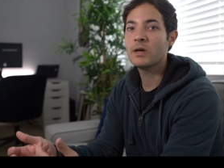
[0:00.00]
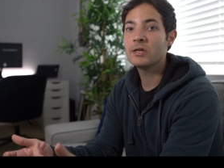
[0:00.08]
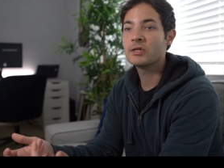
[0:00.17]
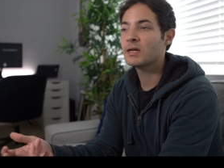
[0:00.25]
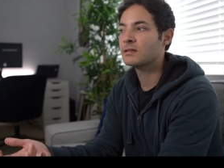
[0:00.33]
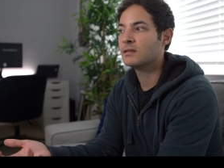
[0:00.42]
we
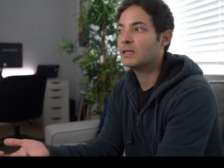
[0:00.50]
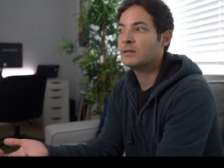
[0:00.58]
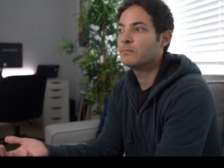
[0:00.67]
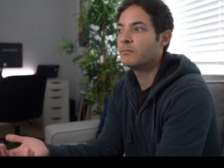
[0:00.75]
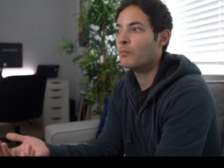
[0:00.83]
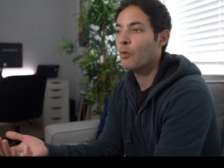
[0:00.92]
just need
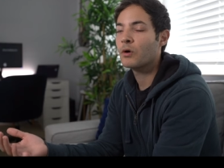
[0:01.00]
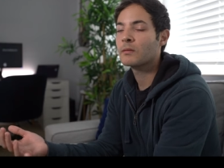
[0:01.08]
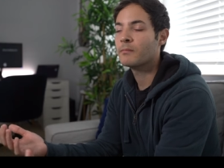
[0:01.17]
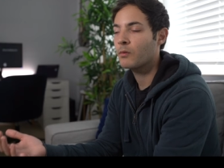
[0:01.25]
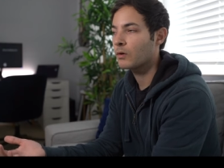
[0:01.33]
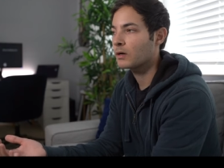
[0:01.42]
more
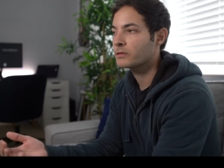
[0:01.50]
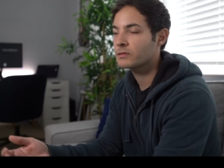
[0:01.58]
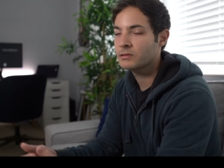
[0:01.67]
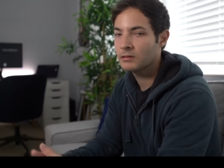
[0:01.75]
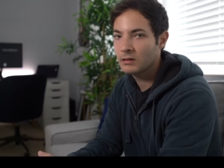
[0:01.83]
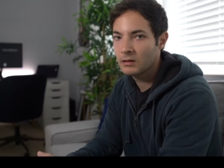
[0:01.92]
ports.